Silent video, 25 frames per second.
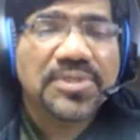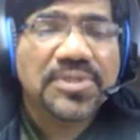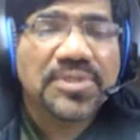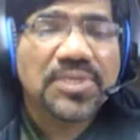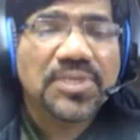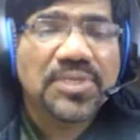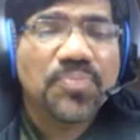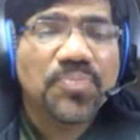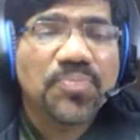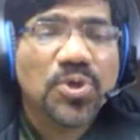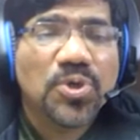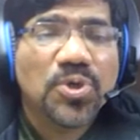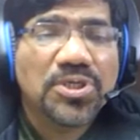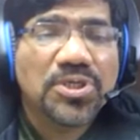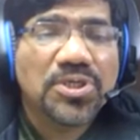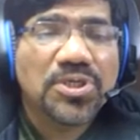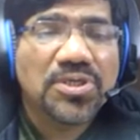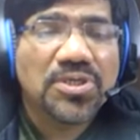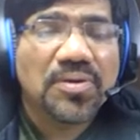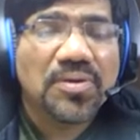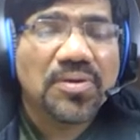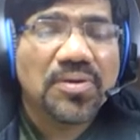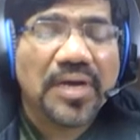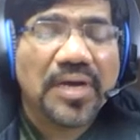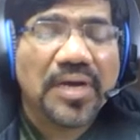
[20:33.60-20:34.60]
important
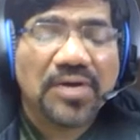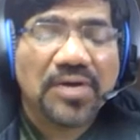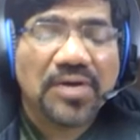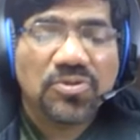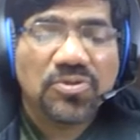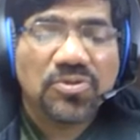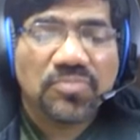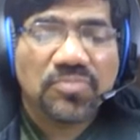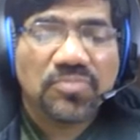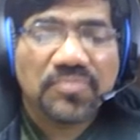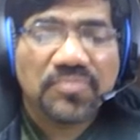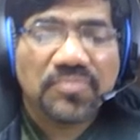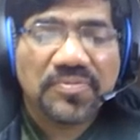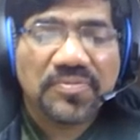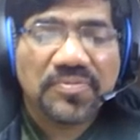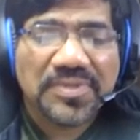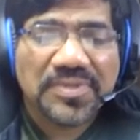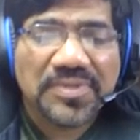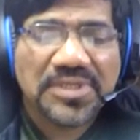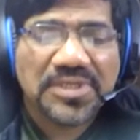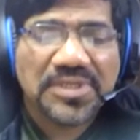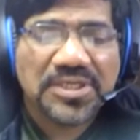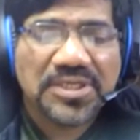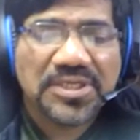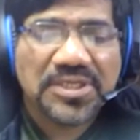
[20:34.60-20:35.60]

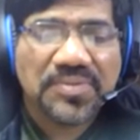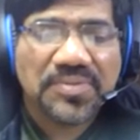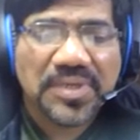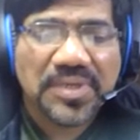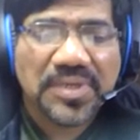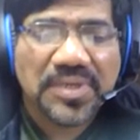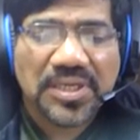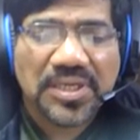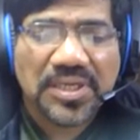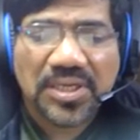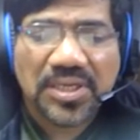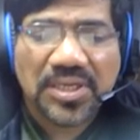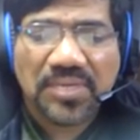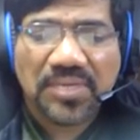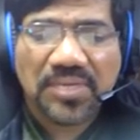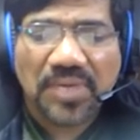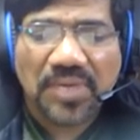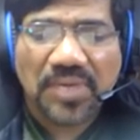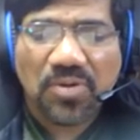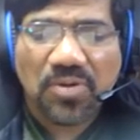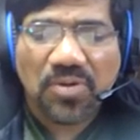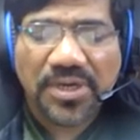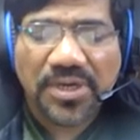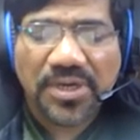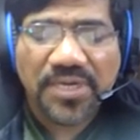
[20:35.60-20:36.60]
that
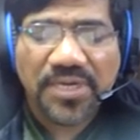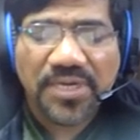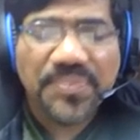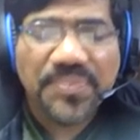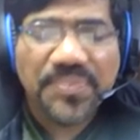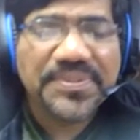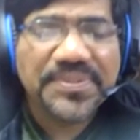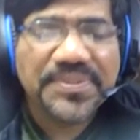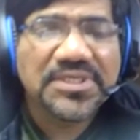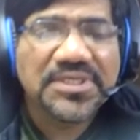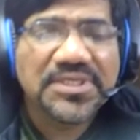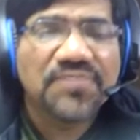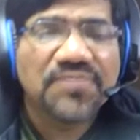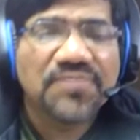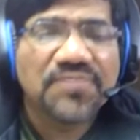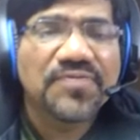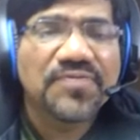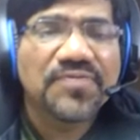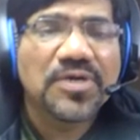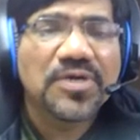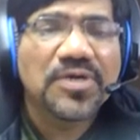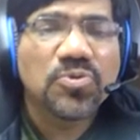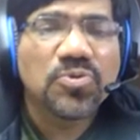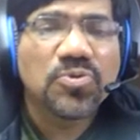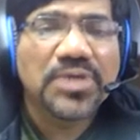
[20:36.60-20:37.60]
how can it be preserved? We
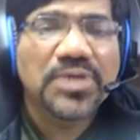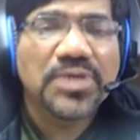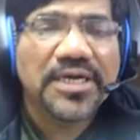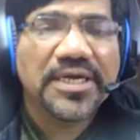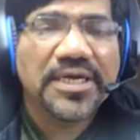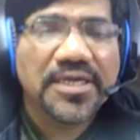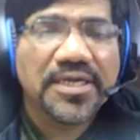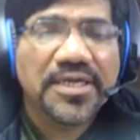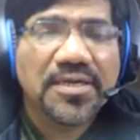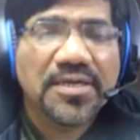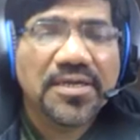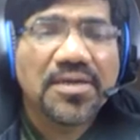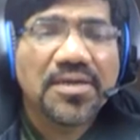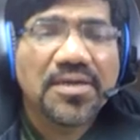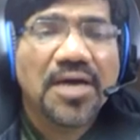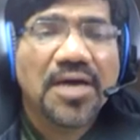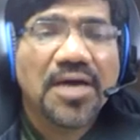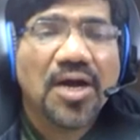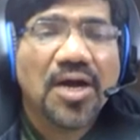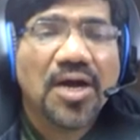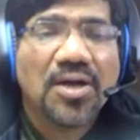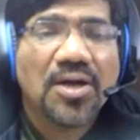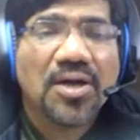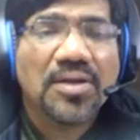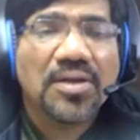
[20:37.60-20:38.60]
will do it later. Uh,
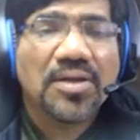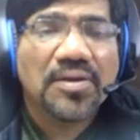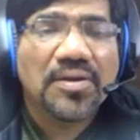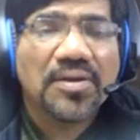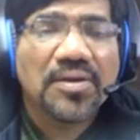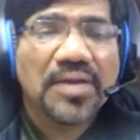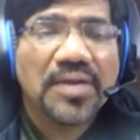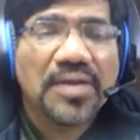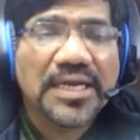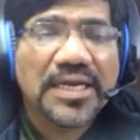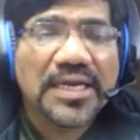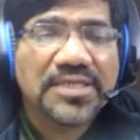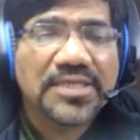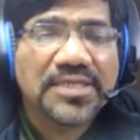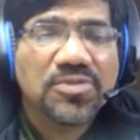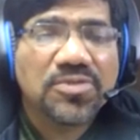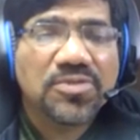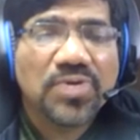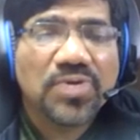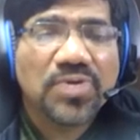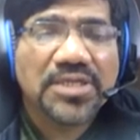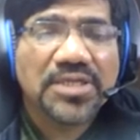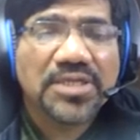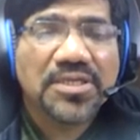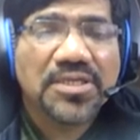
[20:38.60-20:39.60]
Let us look
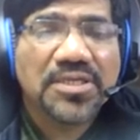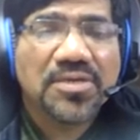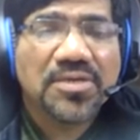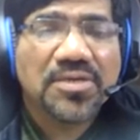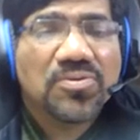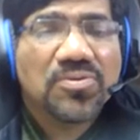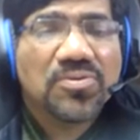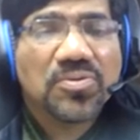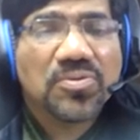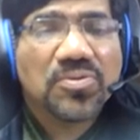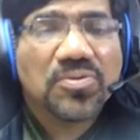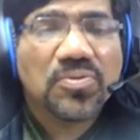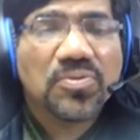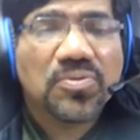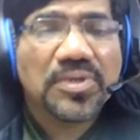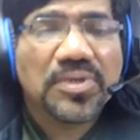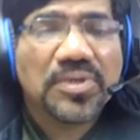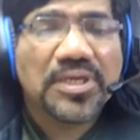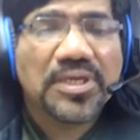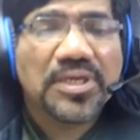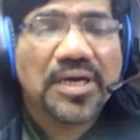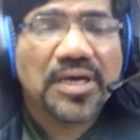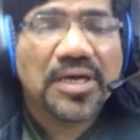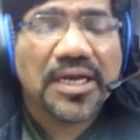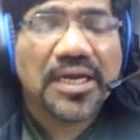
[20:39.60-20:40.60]
at the
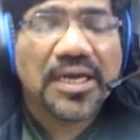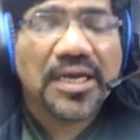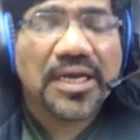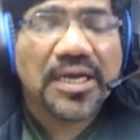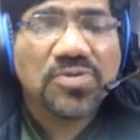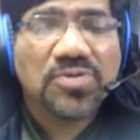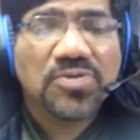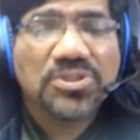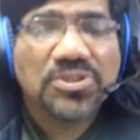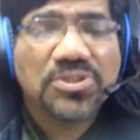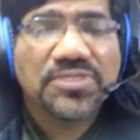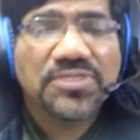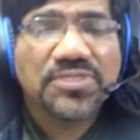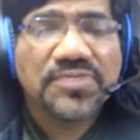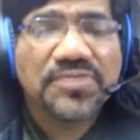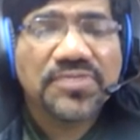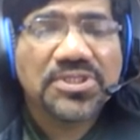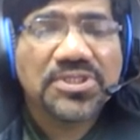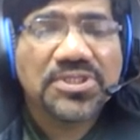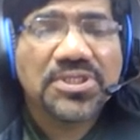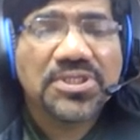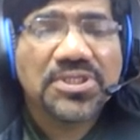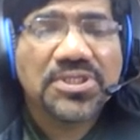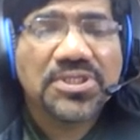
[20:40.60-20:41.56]
another question, which is